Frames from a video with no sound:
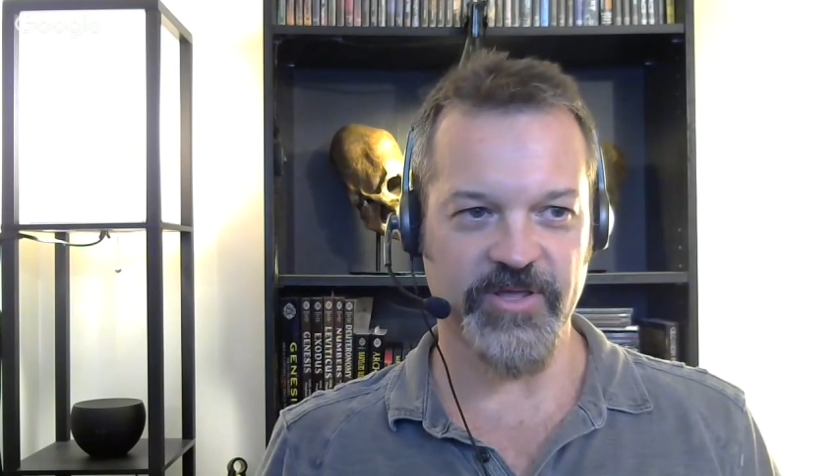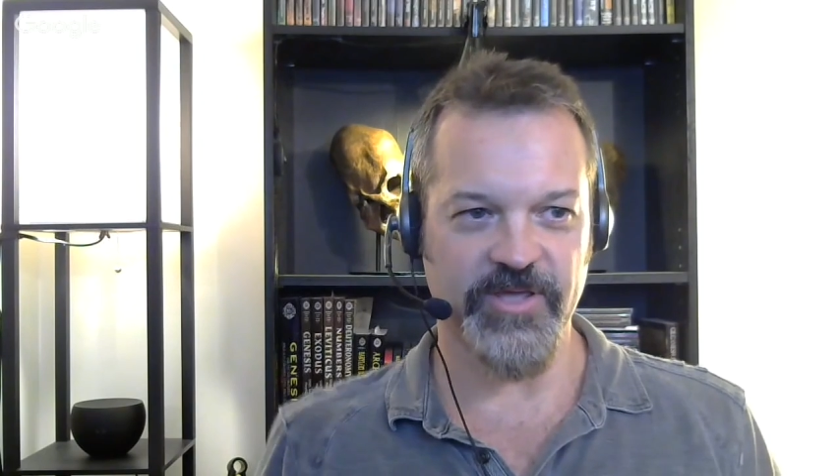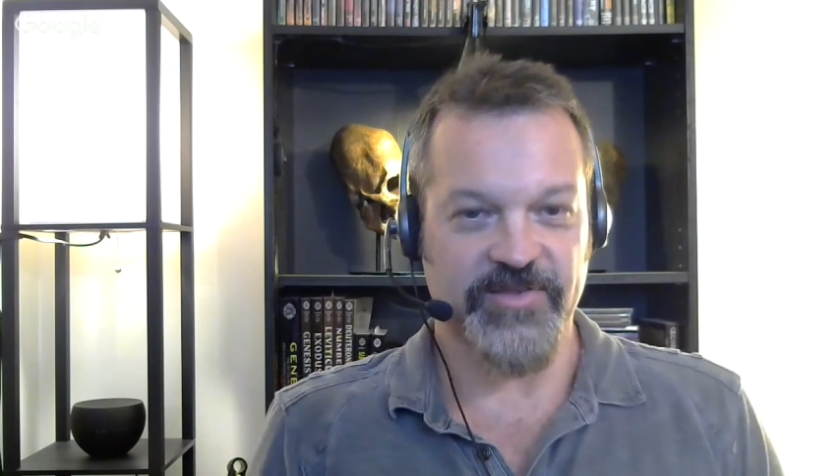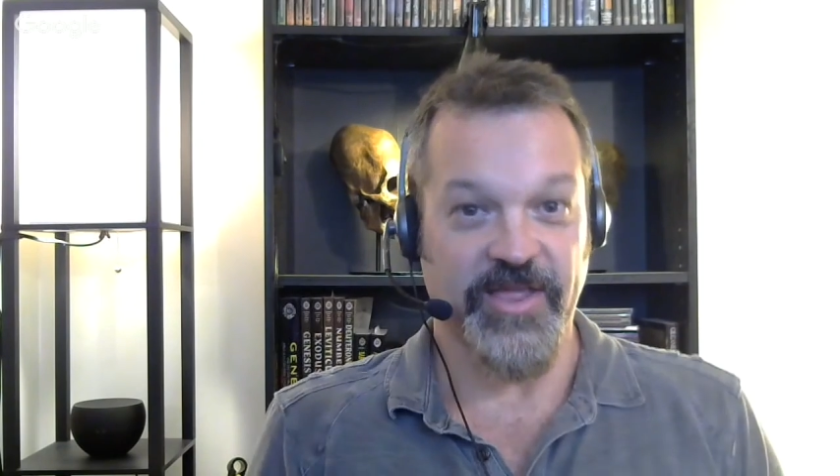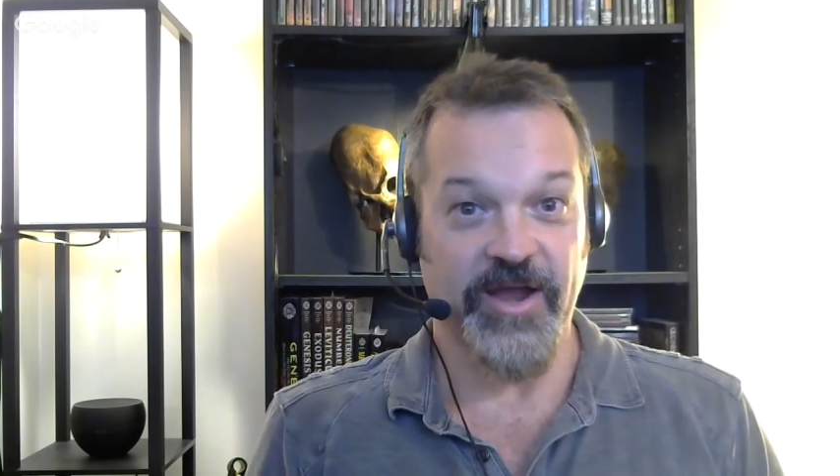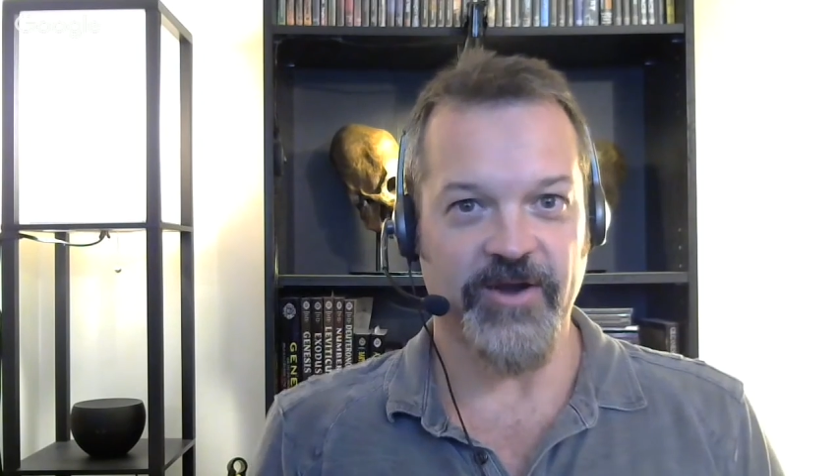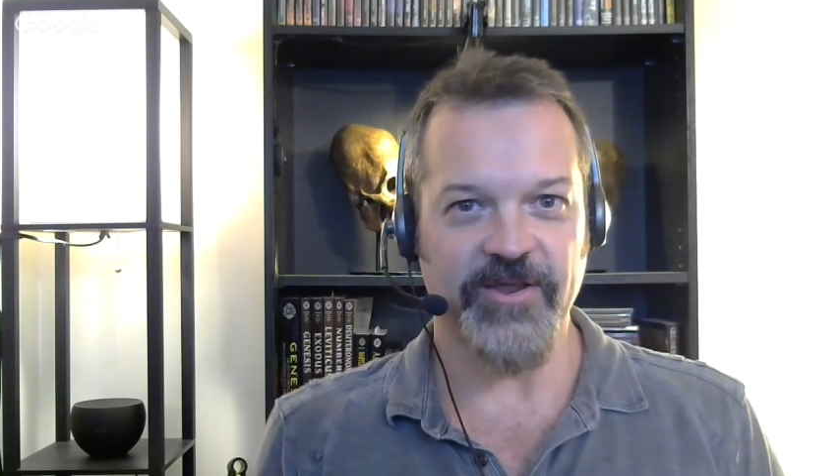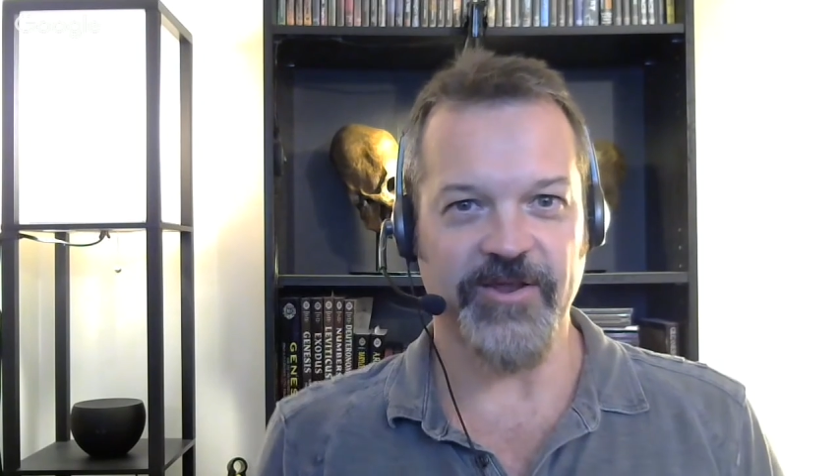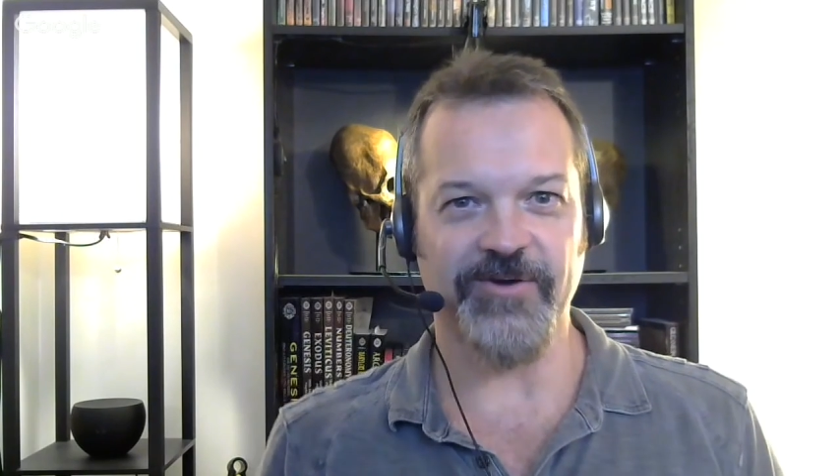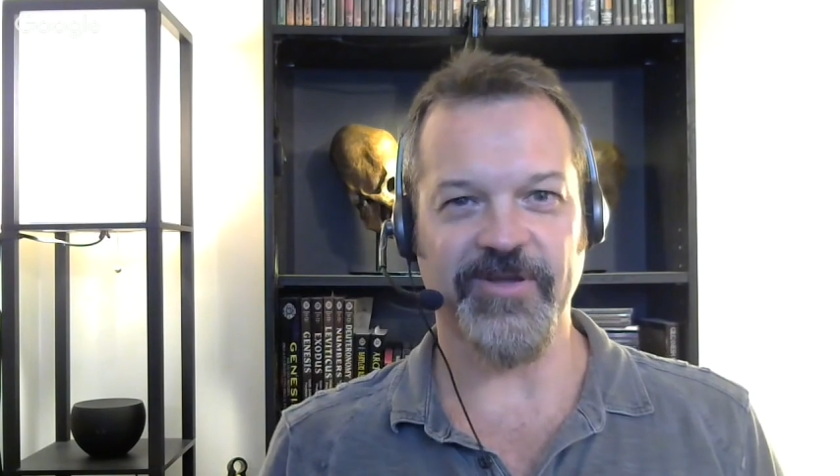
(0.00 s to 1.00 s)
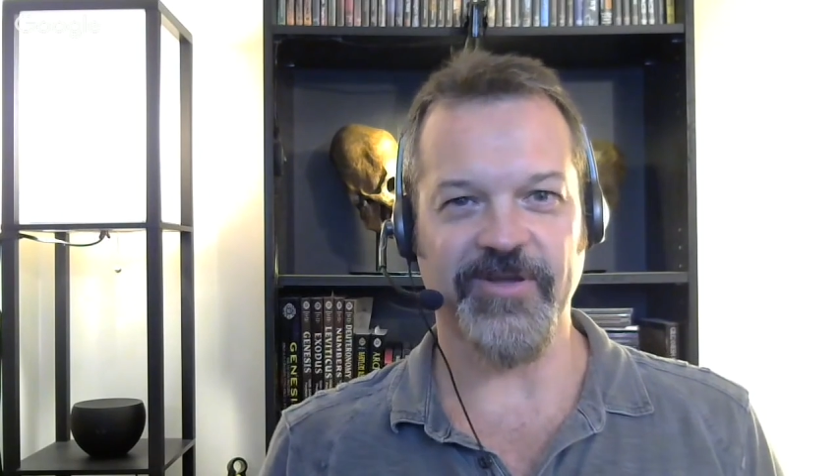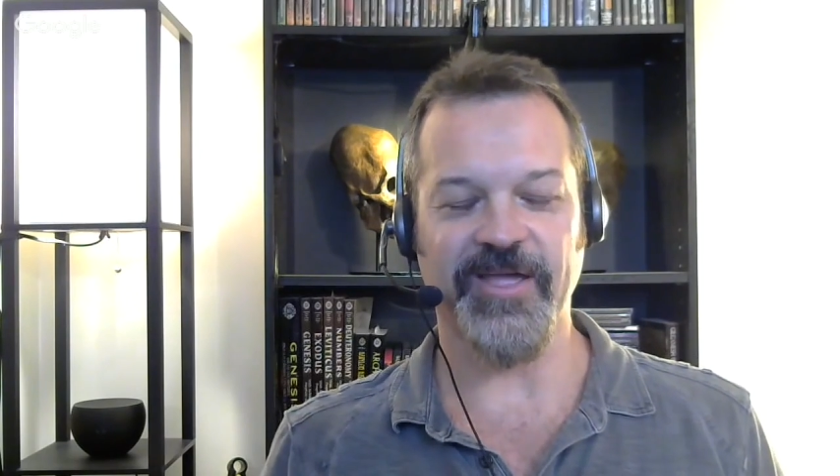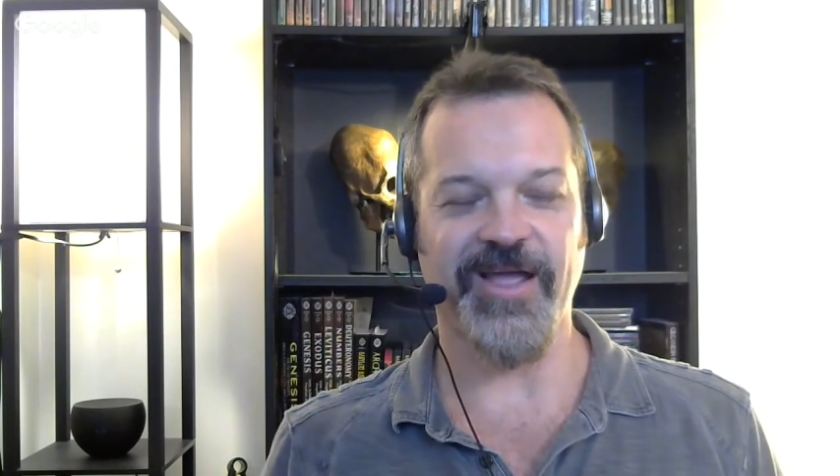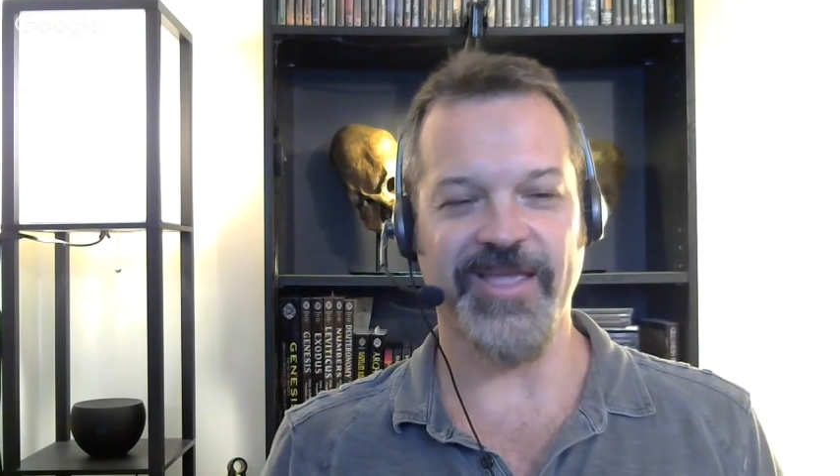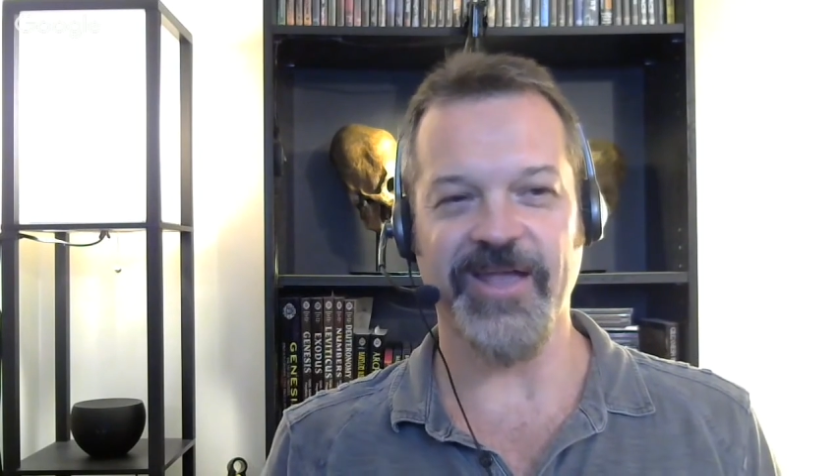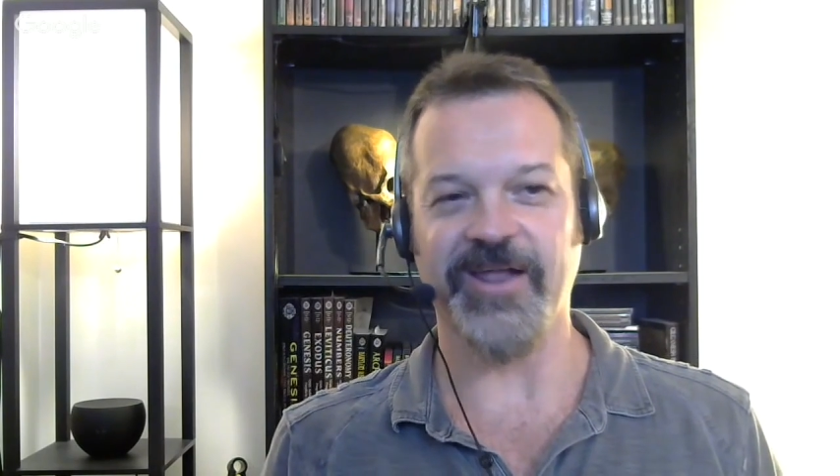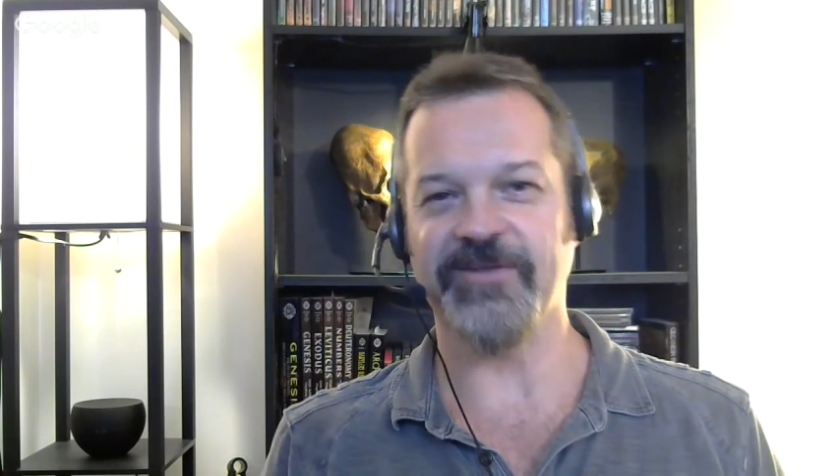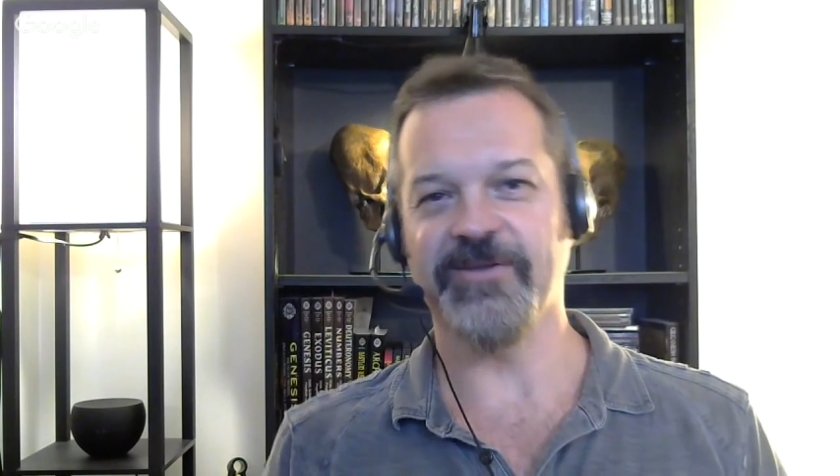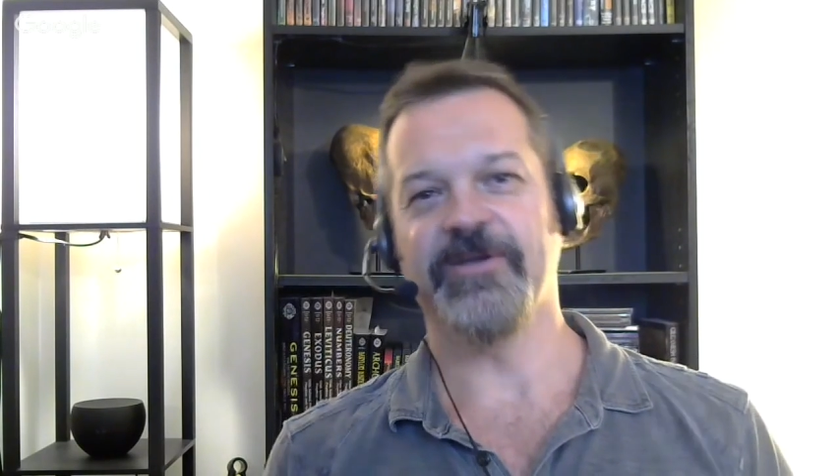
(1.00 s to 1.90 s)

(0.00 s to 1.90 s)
get scared. You know, I get it,